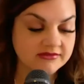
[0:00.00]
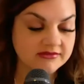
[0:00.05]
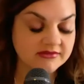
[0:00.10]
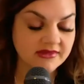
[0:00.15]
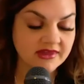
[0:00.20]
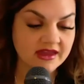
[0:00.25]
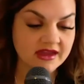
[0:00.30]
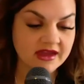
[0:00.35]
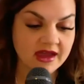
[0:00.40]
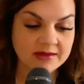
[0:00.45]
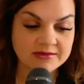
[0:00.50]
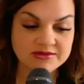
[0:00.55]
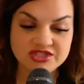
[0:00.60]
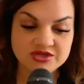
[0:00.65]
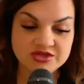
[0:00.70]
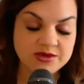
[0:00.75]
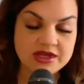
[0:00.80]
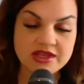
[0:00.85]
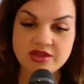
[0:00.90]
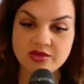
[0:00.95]
um,
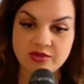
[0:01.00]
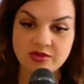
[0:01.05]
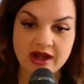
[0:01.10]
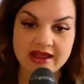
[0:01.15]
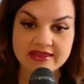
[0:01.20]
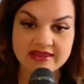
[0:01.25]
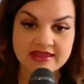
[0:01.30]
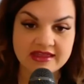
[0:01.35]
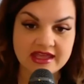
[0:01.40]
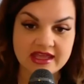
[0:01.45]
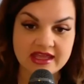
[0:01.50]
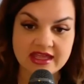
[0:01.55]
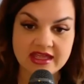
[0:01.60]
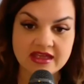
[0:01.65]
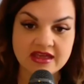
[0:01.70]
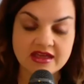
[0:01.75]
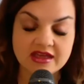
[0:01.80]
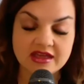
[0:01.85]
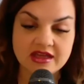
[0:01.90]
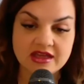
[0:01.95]
doing the right thing
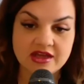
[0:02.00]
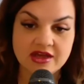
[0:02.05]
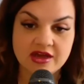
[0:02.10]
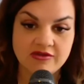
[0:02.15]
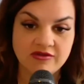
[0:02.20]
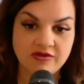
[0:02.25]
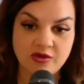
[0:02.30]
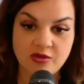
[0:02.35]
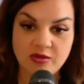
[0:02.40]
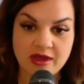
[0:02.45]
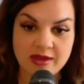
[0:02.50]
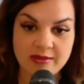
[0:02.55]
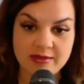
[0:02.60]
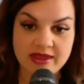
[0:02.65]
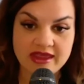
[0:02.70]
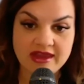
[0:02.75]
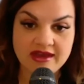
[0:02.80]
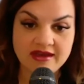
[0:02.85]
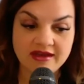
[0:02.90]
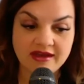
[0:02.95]
for
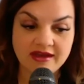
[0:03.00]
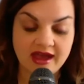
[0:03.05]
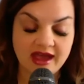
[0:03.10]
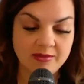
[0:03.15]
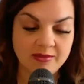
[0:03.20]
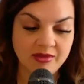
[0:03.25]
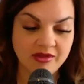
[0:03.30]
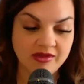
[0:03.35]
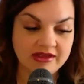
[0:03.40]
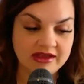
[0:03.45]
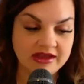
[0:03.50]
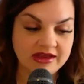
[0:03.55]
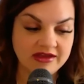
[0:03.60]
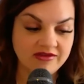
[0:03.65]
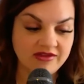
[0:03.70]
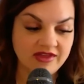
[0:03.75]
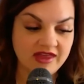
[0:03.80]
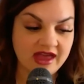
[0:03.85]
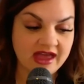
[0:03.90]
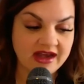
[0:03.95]
women. I
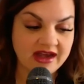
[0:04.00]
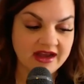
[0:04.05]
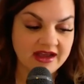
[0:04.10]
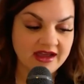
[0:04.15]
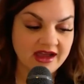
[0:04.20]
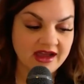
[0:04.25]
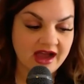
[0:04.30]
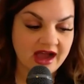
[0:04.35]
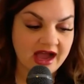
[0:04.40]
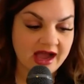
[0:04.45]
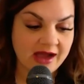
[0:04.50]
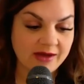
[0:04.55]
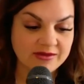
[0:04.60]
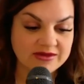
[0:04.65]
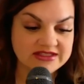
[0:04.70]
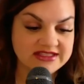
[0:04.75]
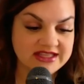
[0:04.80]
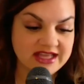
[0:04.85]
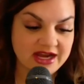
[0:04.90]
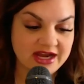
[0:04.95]
believe that I
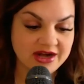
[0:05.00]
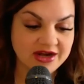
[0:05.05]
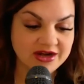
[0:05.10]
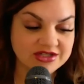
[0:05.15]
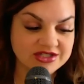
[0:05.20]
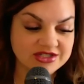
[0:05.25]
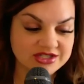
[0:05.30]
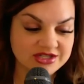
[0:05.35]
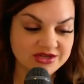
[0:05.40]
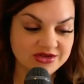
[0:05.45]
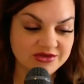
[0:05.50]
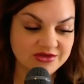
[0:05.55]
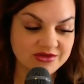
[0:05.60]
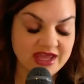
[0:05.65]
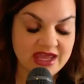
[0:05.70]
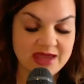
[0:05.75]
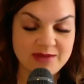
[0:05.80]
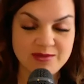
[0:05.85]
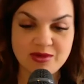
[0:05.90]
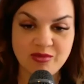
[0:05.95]
was there to
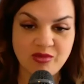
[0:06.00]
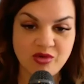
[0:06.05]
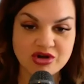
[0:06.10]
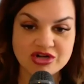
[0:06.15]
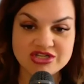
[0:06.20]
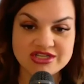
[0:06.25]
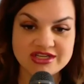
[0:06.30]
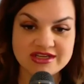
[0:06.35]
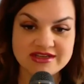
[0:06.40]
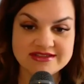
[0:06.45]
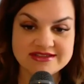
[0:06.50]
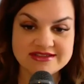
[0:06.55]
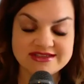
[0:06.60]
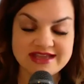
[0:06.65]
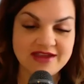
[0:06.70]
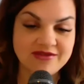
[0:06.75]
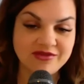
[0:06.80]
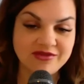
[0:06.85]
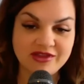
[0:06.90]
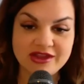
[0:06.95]
keep abortion
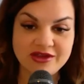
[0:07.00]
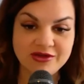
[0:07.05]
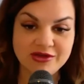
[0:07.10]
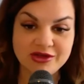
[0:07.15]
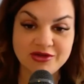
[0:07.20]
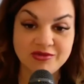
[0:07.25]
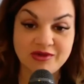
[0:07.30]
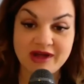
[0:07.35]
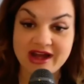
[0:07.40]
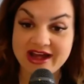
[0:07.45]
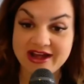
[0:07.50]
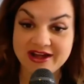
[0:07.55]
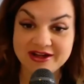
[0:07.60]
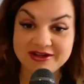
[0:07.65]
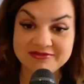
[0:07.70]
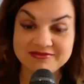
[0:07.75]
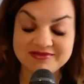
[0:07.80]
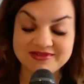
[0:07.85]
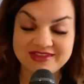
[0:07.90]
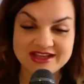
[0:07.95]
safe, legal, and
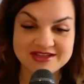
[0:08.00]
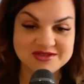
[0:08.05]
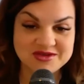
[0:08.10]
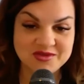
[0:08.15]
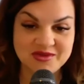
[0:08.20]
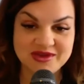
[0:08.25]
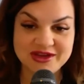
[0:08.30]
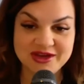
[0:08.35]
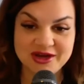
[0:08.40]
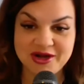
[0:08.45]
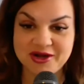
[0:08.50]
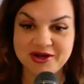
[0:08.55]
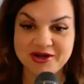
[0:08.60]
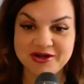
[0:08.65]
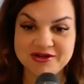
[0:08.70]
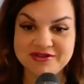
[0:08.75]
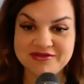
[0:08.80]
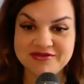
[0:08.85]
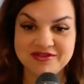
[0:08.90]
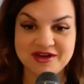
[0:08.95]
rare. That's what we
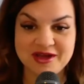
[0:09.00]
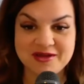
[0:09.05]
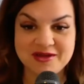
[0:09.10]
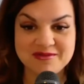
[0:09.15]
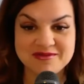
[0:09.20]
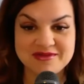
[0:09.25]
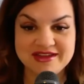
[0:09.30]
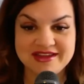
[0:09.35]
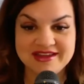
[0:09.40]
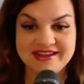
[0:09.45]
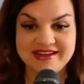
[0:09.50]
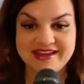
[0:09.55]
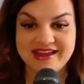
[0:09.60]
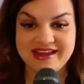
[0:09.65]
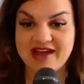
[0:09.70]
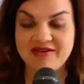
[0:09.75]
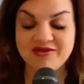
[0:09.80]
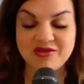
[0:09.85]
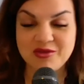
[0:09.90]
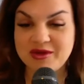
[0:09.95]
heard from
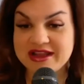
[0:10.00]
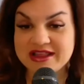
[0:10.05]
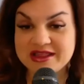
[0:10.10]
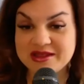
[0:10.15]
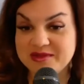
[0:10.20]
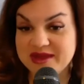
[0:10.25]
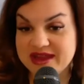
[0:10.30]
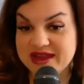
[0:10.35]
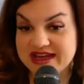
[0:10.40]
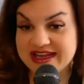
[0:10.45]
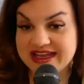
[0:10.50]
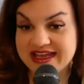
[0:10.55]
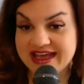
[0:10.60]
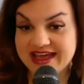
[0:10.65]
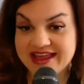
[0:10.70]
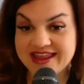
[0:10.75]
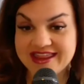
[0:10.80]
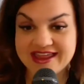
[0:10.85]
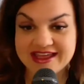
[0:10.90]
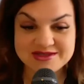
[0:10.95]
everyone in the
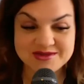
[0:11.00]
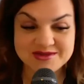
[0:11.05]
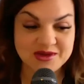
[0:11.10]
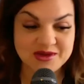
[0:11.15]
media. That's what